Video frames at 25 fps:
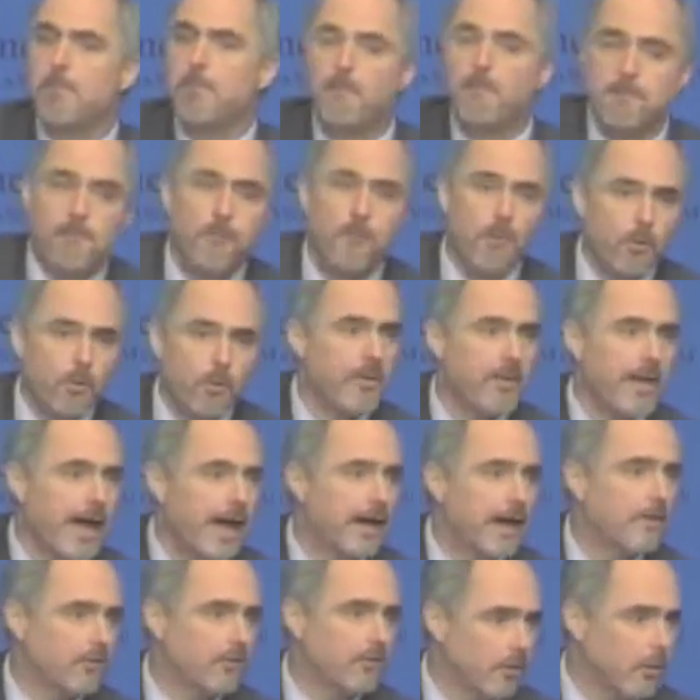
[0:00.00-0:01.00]
Before
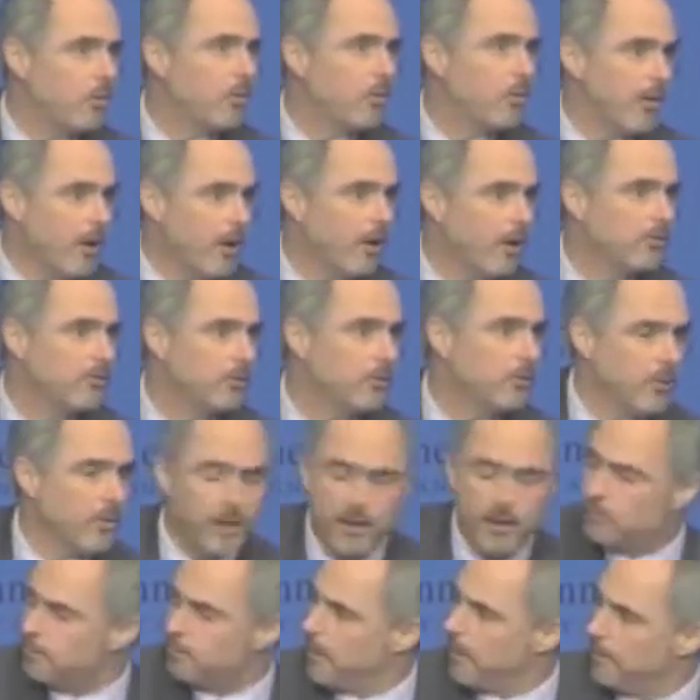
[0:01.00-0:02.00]
that, though, they also,
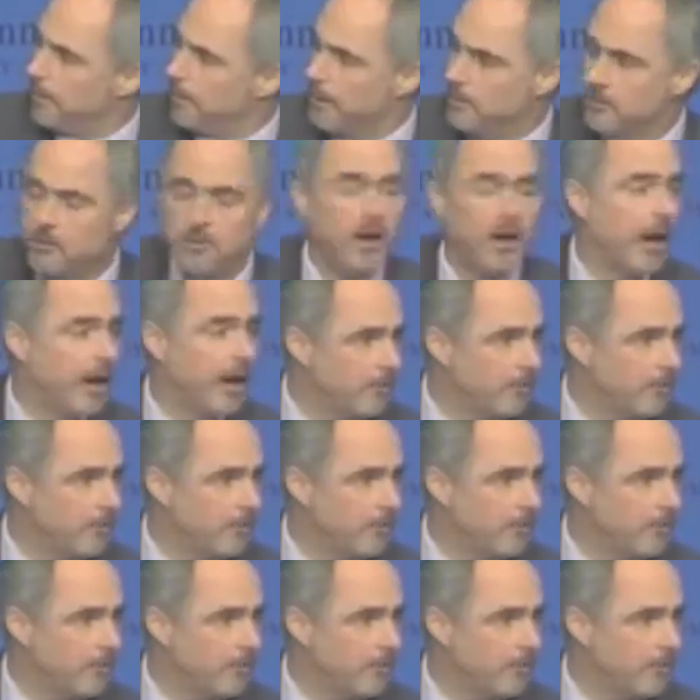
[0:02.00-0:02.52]
and as Paul mentioned,